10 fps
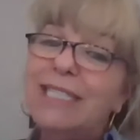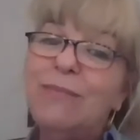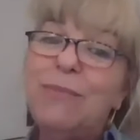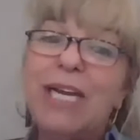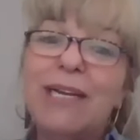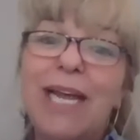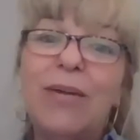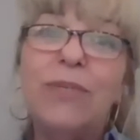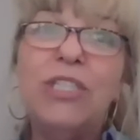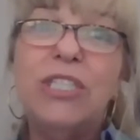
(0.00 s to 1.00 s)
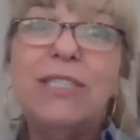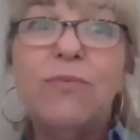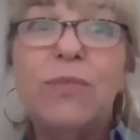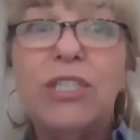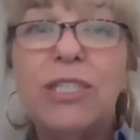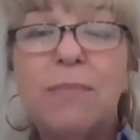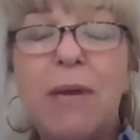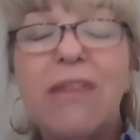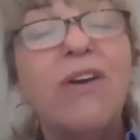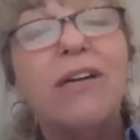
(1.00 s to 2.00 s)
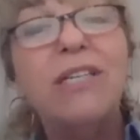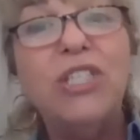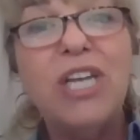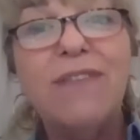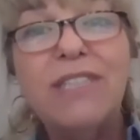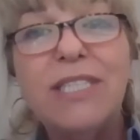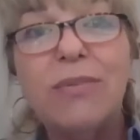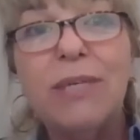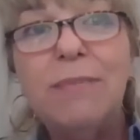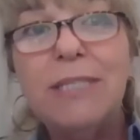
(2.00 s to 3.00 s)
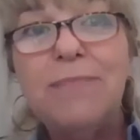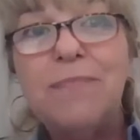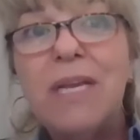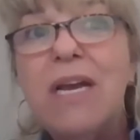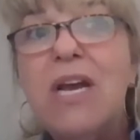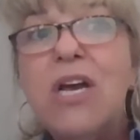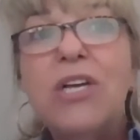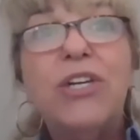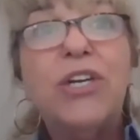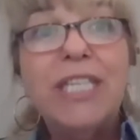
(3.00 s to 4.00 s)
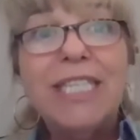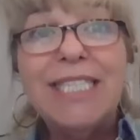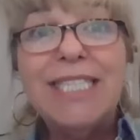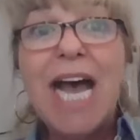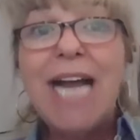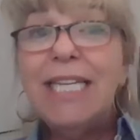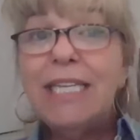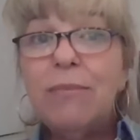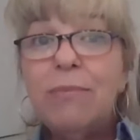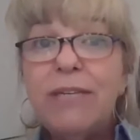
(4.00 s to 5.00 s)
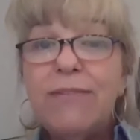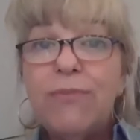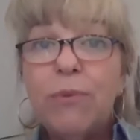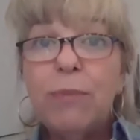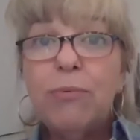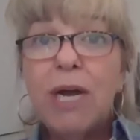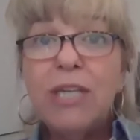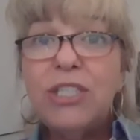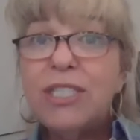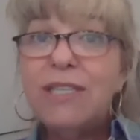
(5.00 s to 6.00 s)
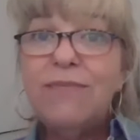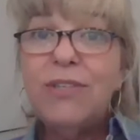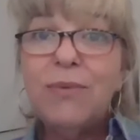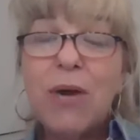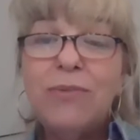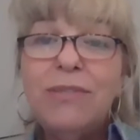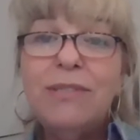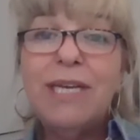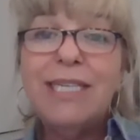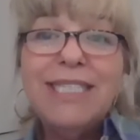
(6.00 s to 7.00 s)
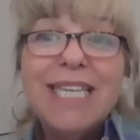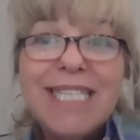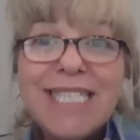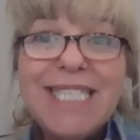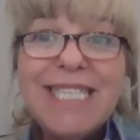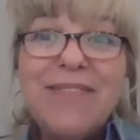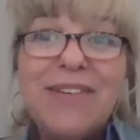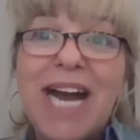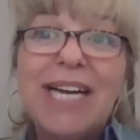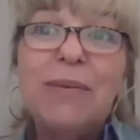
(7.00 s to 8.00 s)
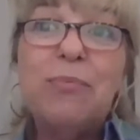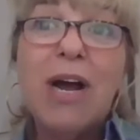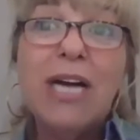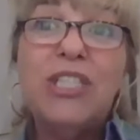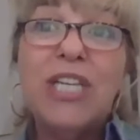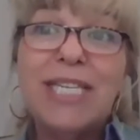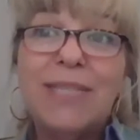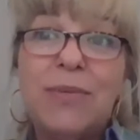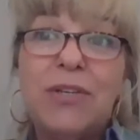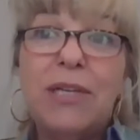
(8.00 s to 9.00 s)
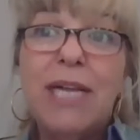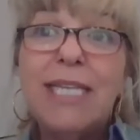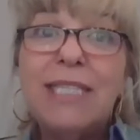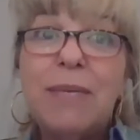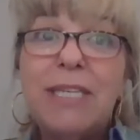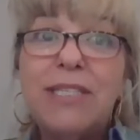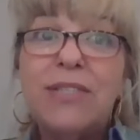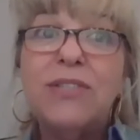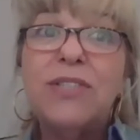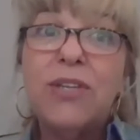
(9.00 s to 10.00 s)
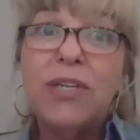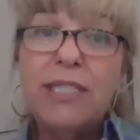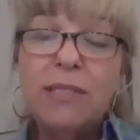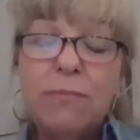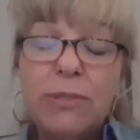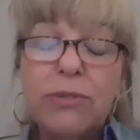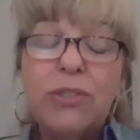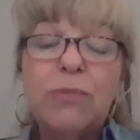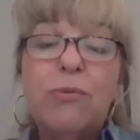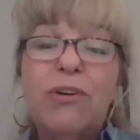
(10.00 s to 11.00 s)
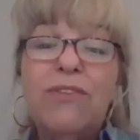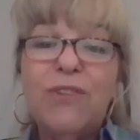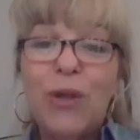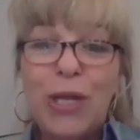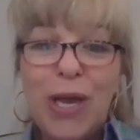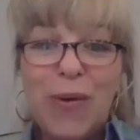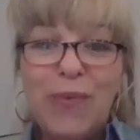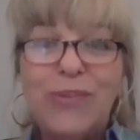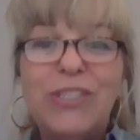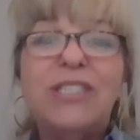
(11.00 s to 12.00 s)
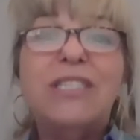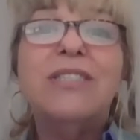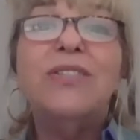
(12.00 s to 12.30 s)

in demand languages, which is Python and JavaScript. You're going to design and complete four projects of your own and dozens of guided projects with your classmates. So you're starting to build your portfolio, which is